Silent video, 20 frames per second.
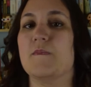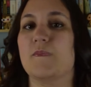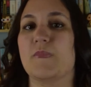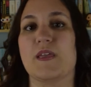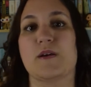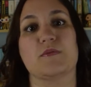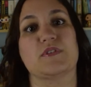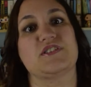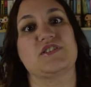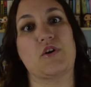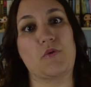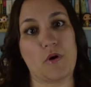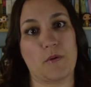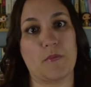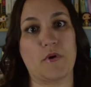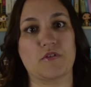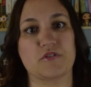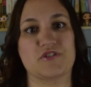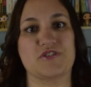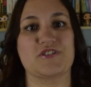it was so
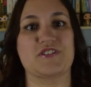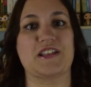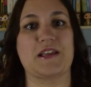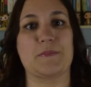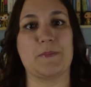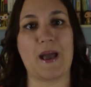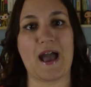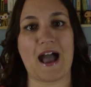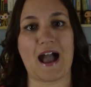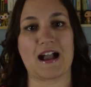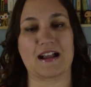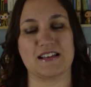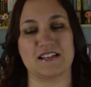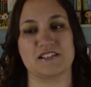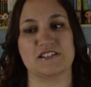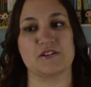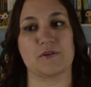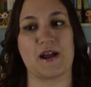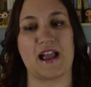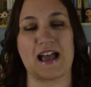emotionally packed,
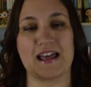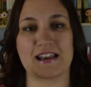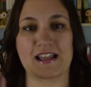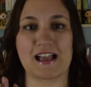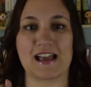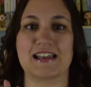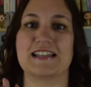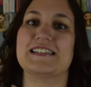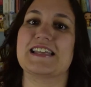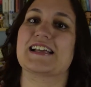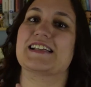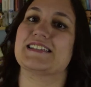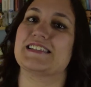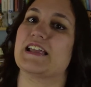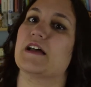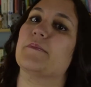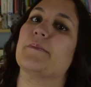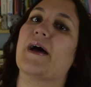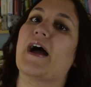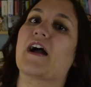and so I had to kind of take a
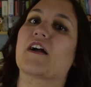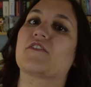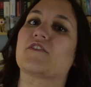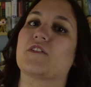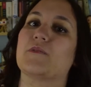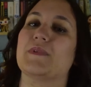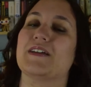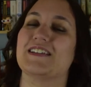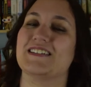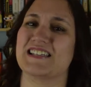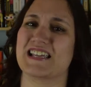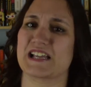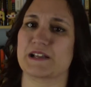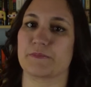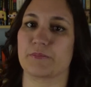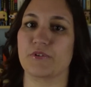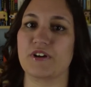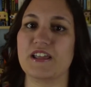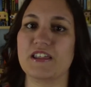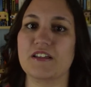step back from it and take a
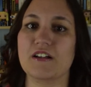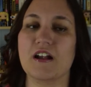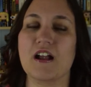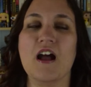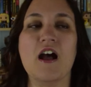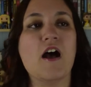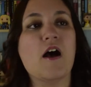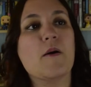breather.